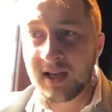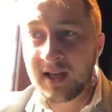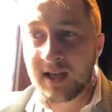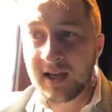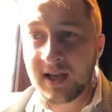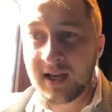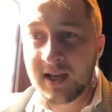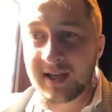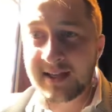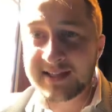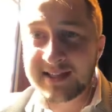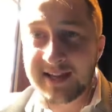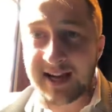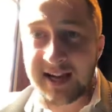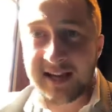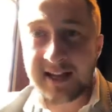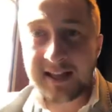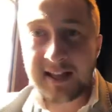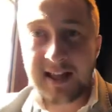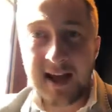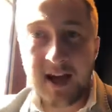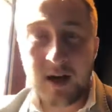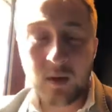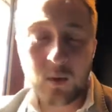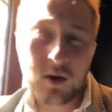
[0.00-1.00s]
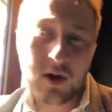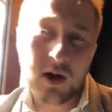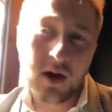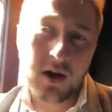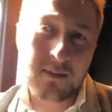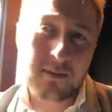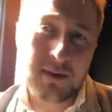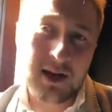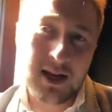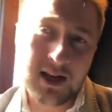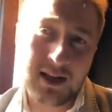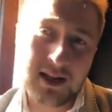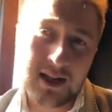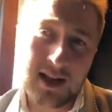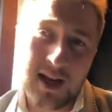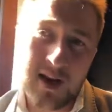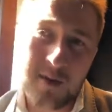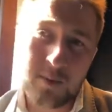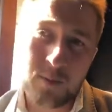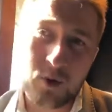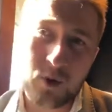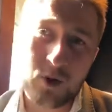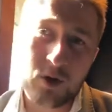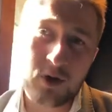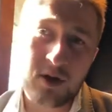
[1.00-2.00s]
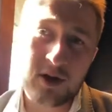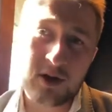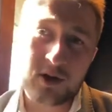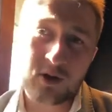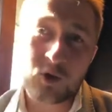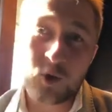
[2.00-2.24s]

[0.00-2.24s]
In saying that, we're going to meet at the airport